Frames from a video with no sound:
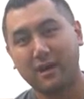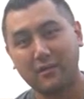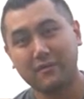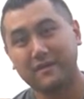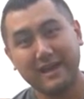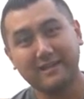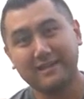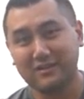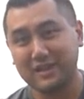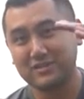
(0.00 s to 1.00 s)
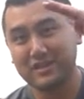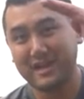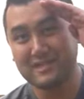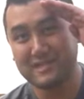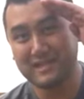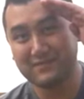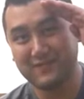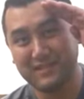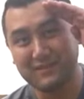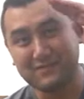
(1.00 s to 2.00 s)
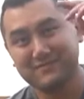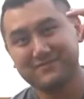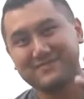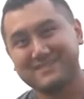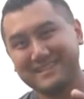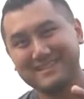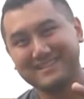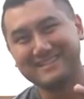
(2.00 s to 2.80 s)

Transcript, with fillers: Other than that, I'll catch you guys in the next video. See ya!